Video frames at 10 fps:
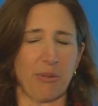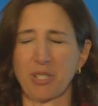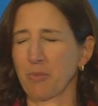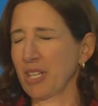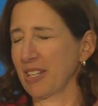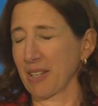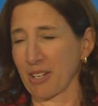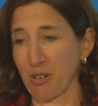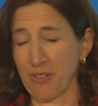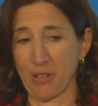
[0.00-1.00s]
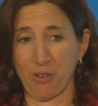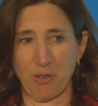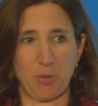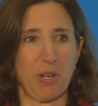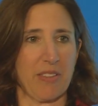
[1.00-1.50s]
to me and the co founder I
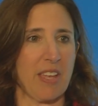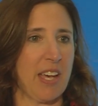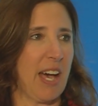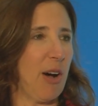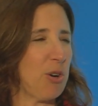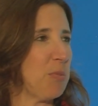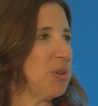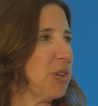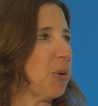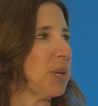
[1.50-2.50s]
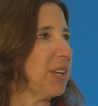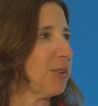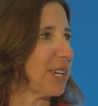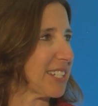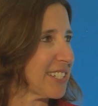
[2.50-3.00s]
was with. How come you don't
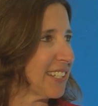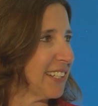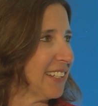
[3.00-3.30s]
hear it?